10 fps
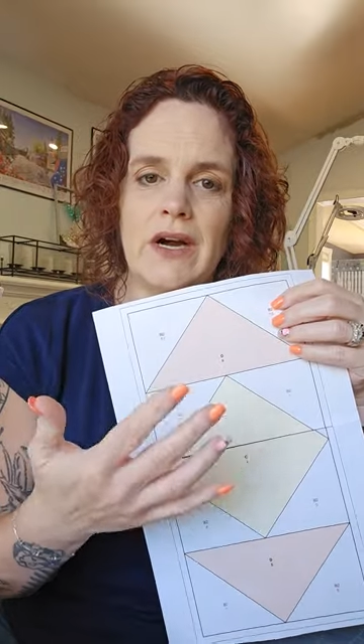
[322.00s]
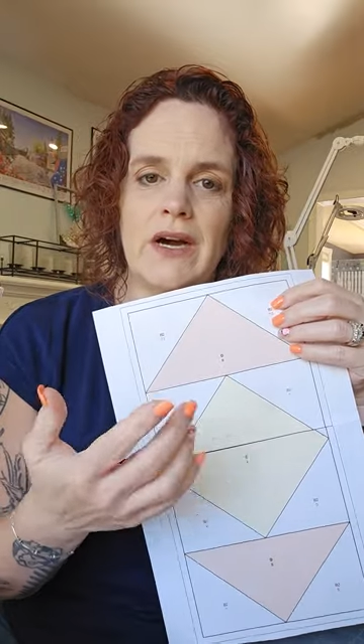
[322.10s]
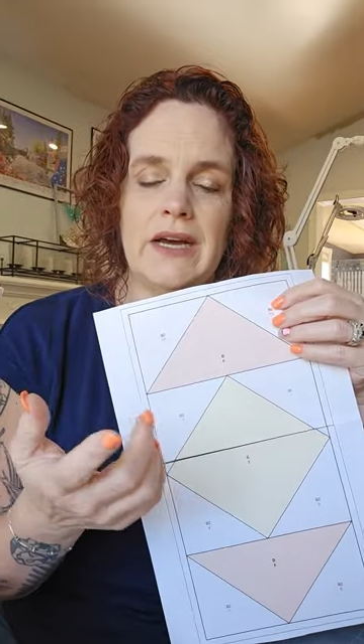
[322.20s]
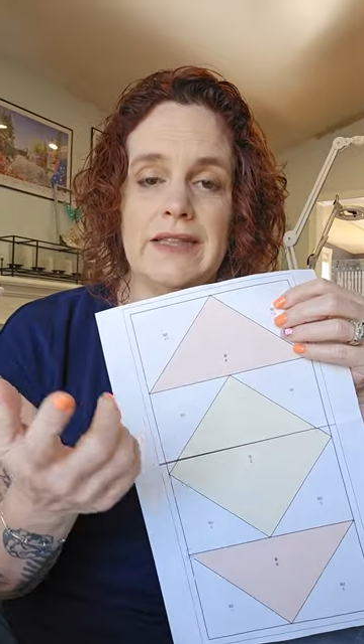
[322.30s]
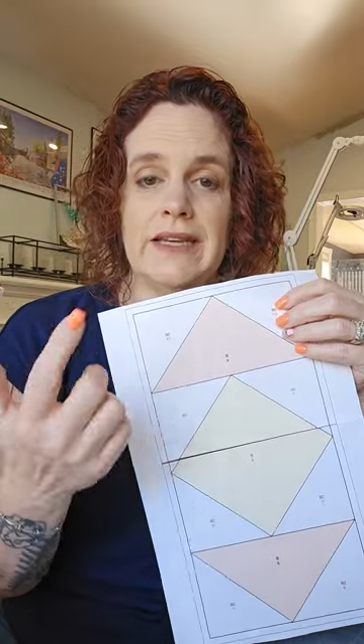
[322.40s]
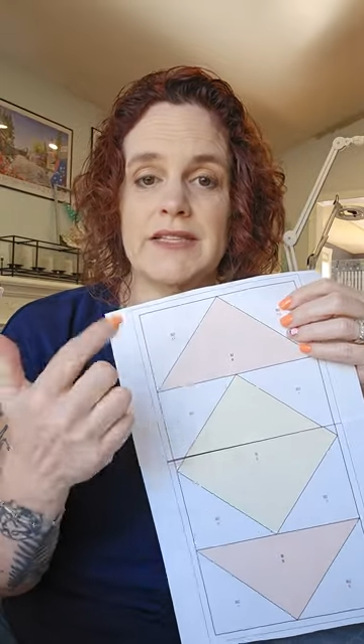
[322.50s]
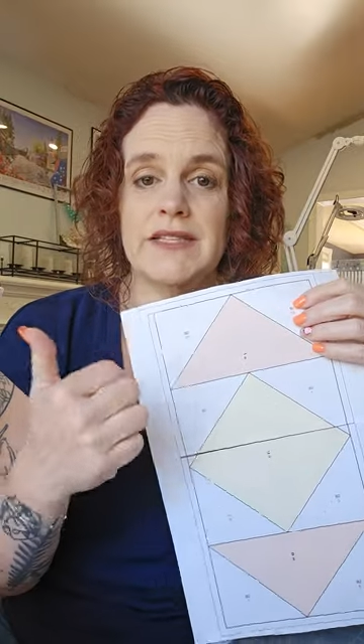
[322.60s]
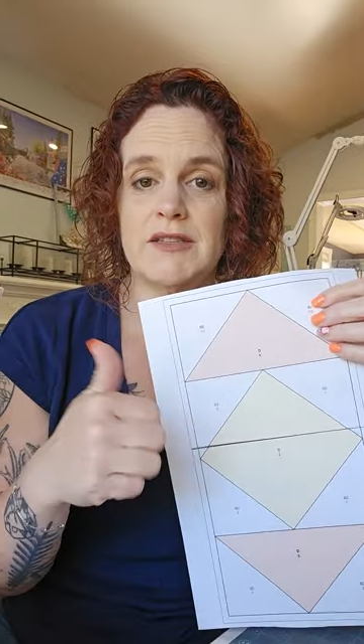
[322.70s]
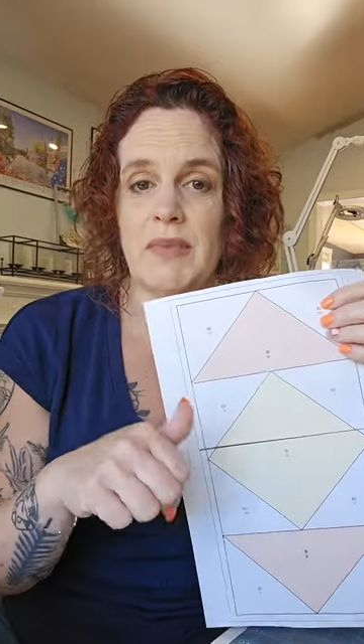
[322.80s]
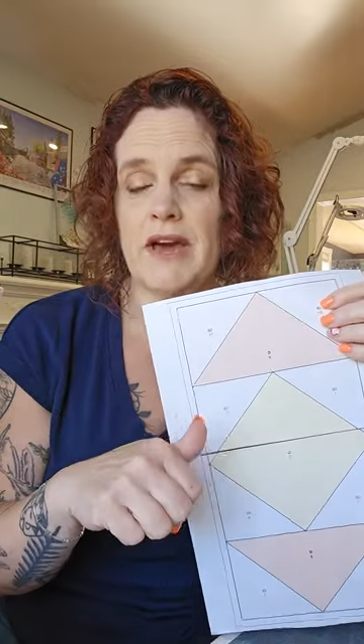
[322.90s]
uh, unless
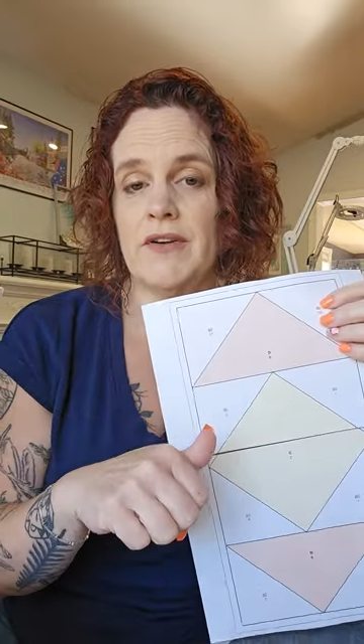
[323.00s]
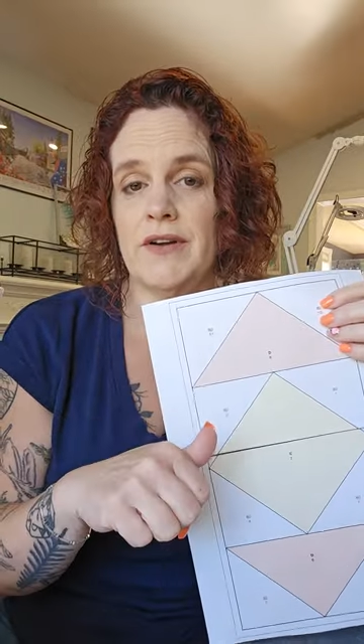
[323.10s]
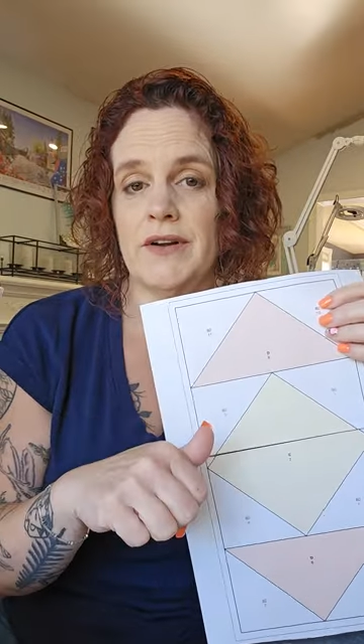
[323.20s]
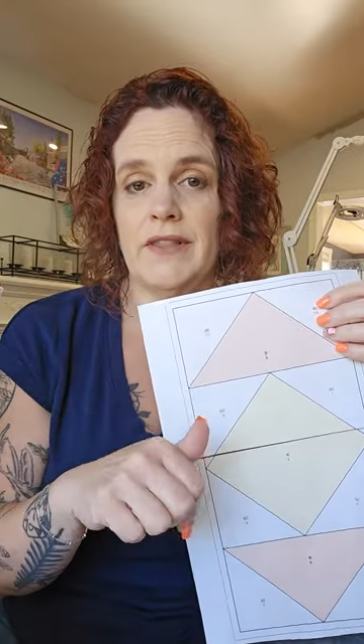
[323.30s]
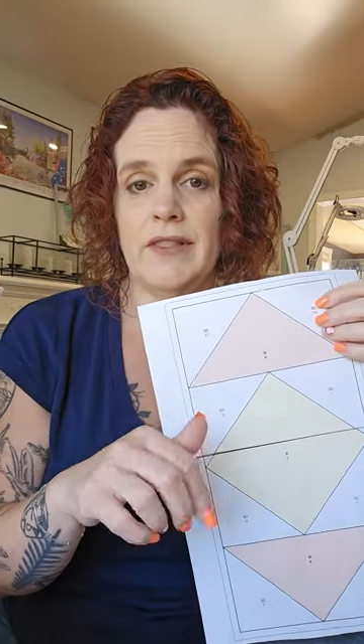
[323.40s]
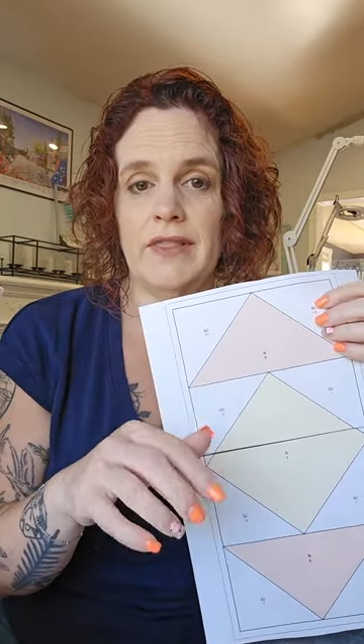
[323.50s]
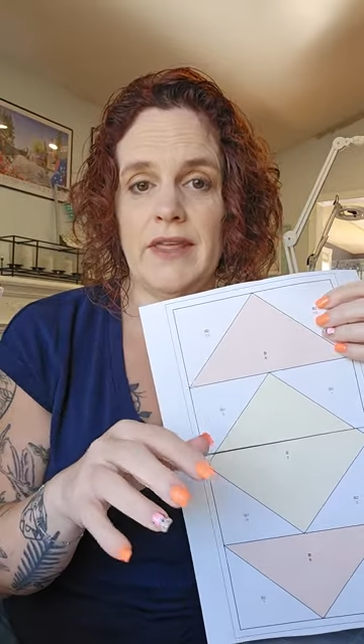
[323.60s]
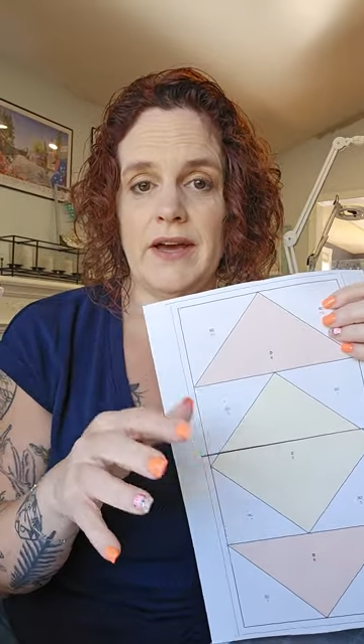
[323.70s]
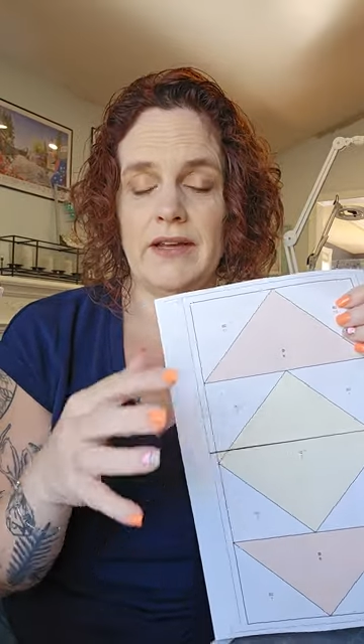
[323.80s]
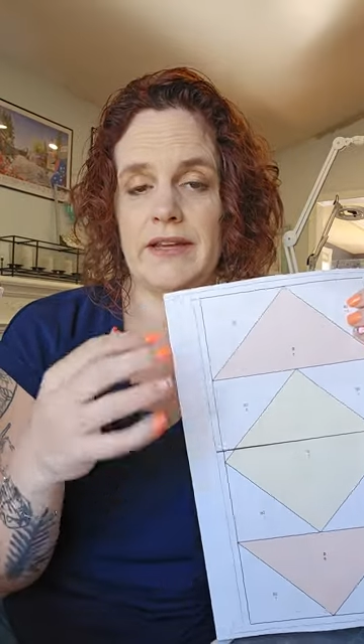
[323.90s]
the pattern
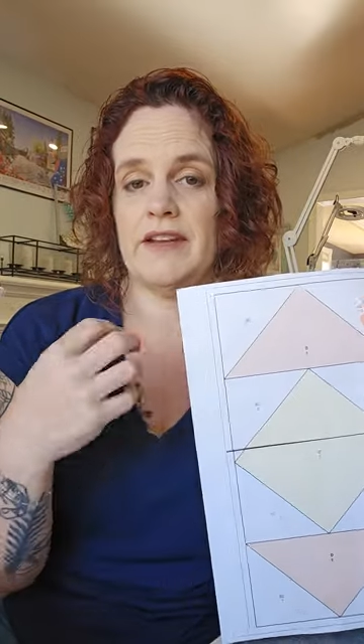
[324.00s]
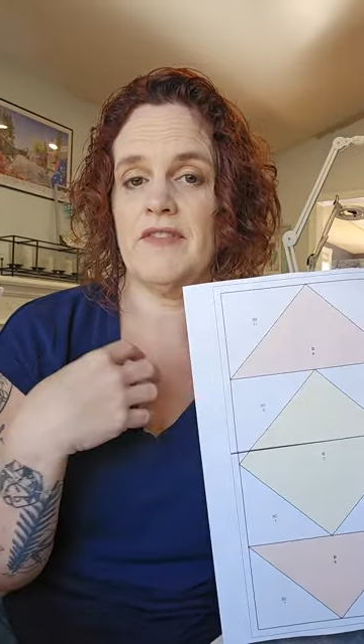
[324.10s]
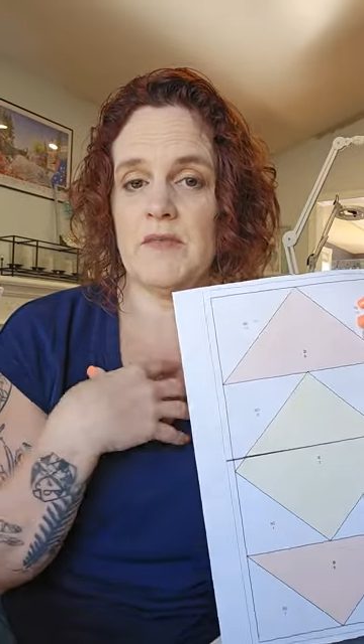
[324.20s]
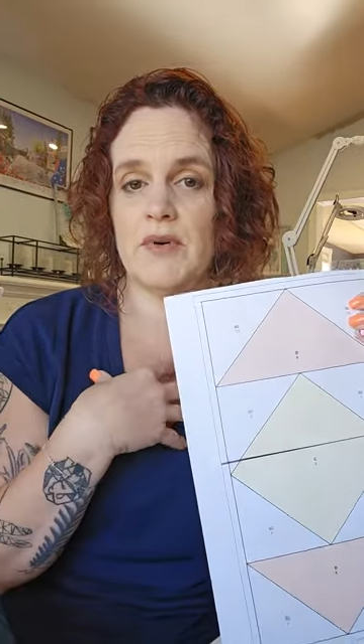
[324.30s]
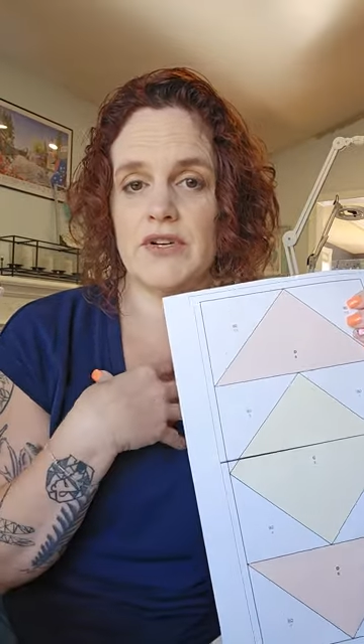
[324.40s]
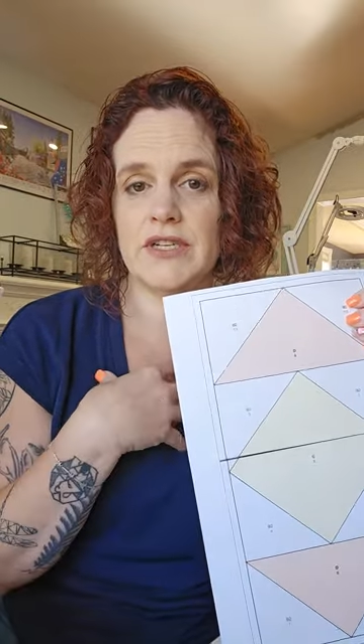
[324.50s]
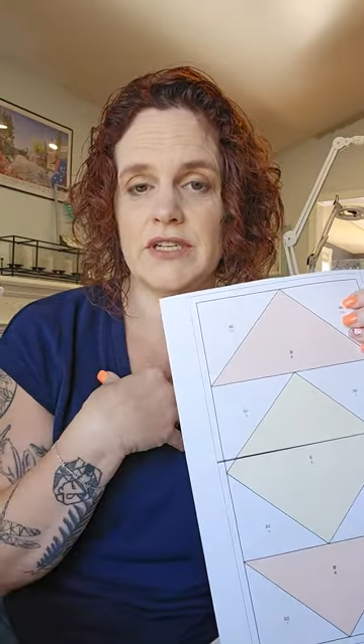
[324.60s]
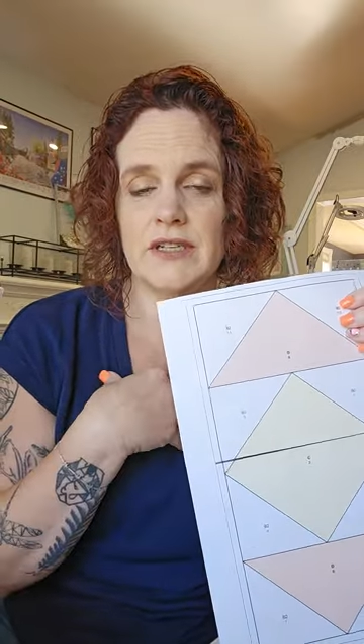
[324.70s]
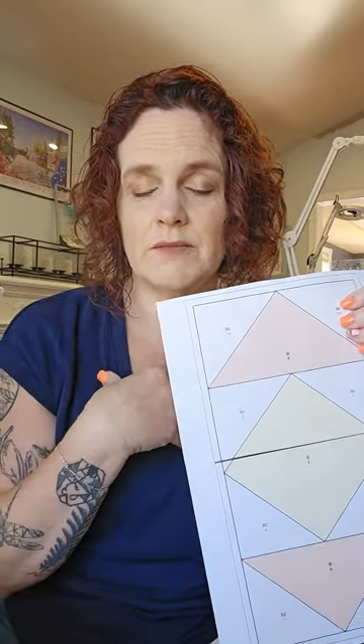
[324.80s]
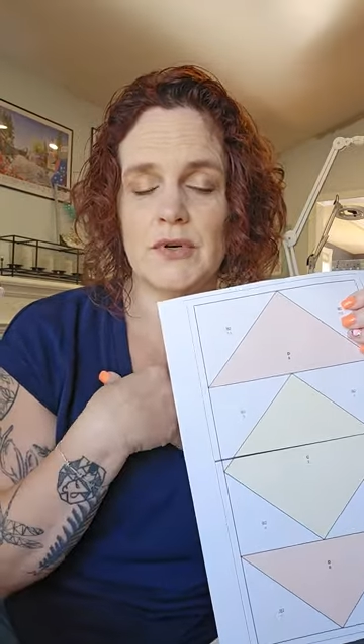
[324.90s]
that, like if I purchased
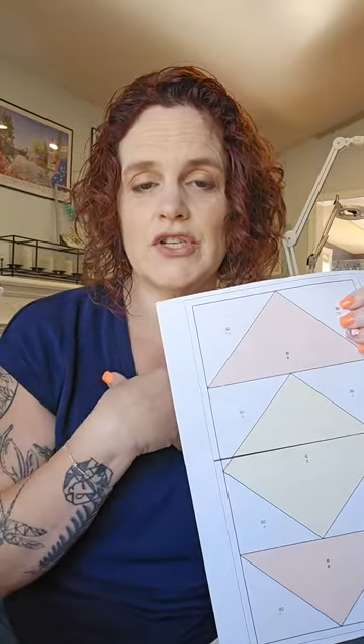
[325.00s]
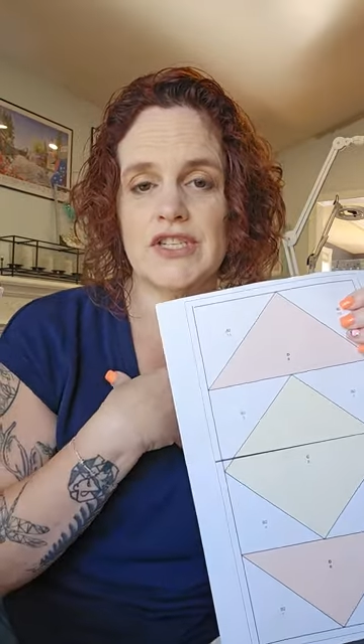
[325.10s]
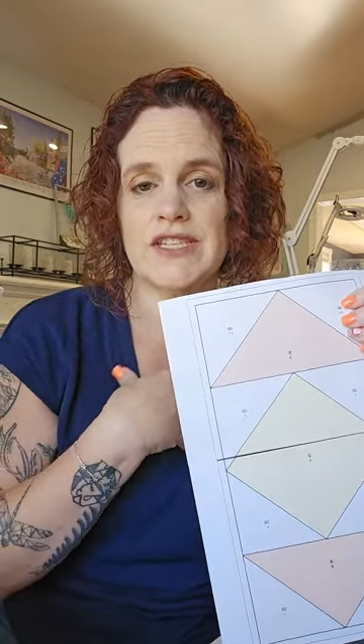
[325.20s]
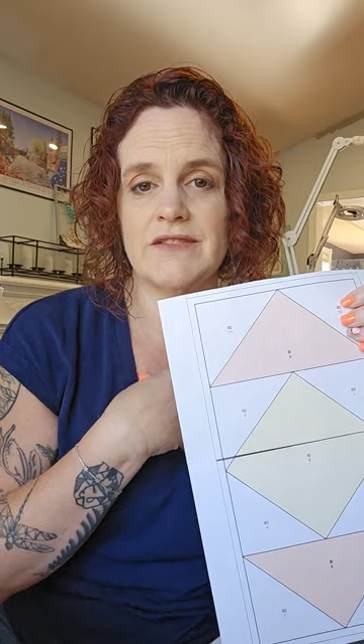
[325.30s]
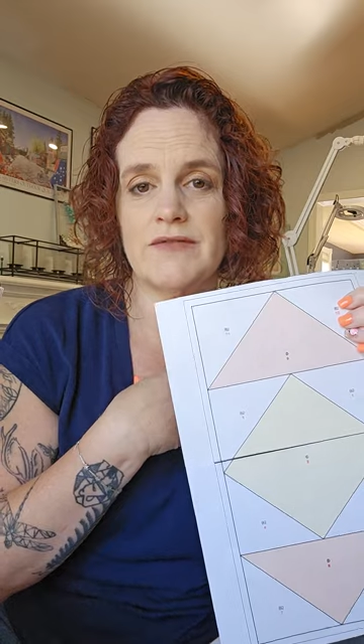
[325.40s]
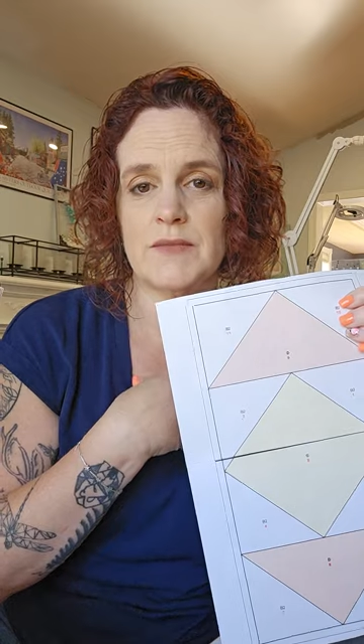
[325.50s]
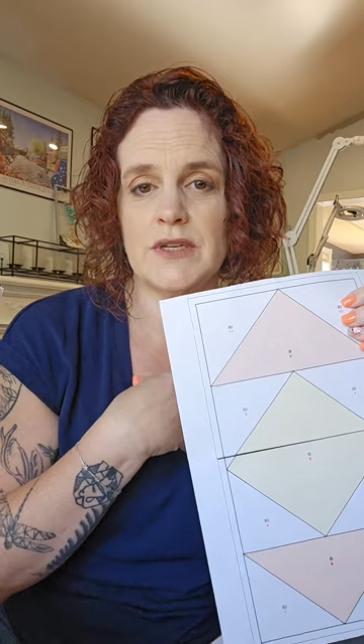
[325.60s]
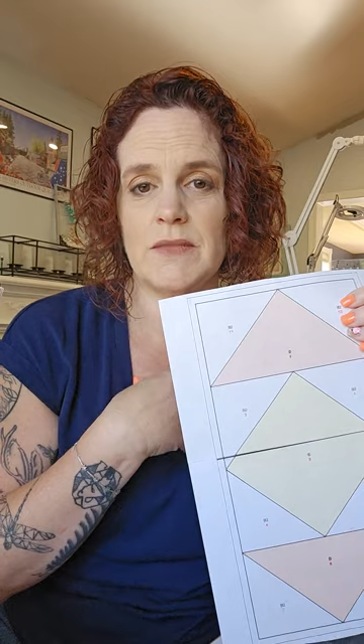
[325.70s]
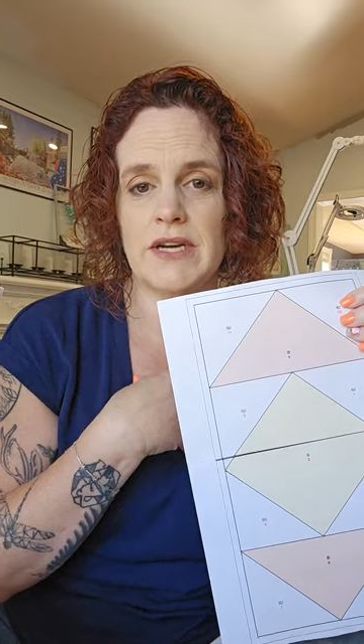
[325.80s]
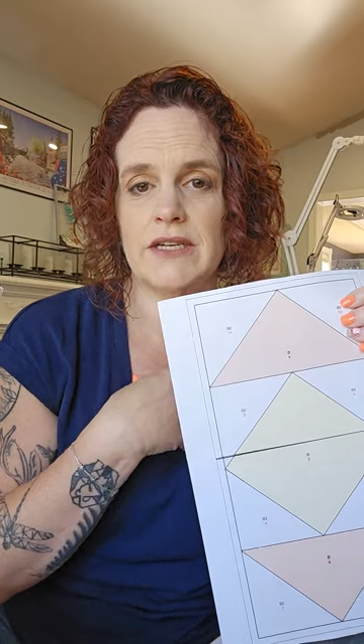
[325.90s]
it, purchased it from
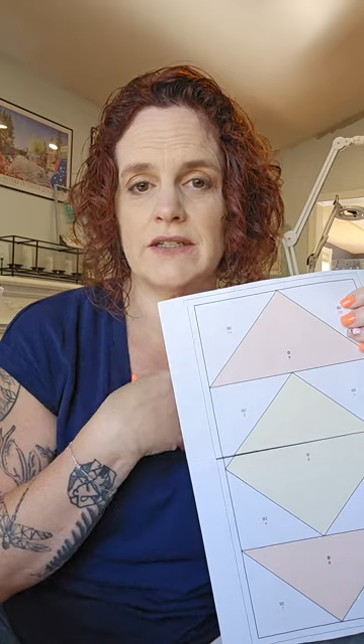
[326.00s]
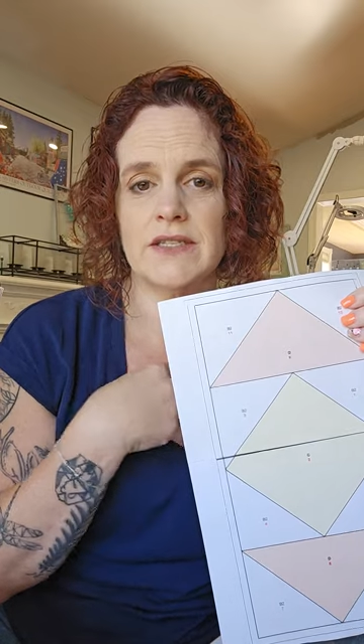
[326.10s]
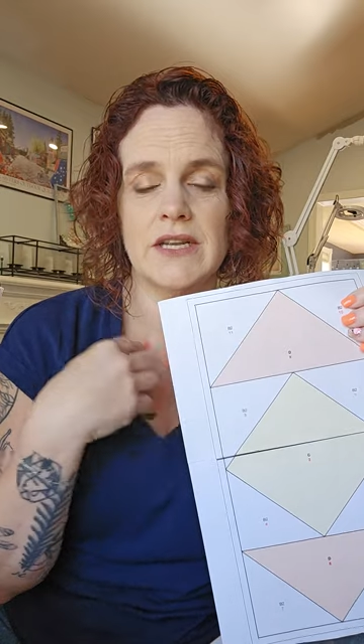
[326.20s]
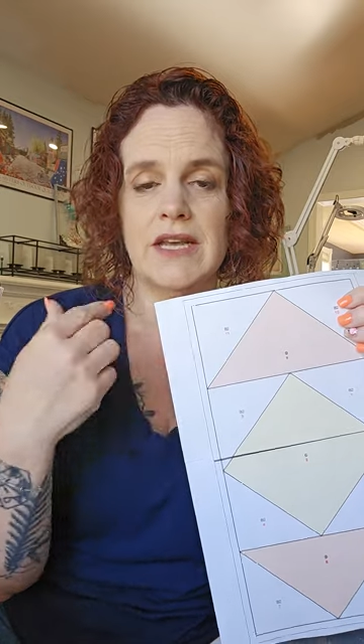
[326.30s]
somebody else,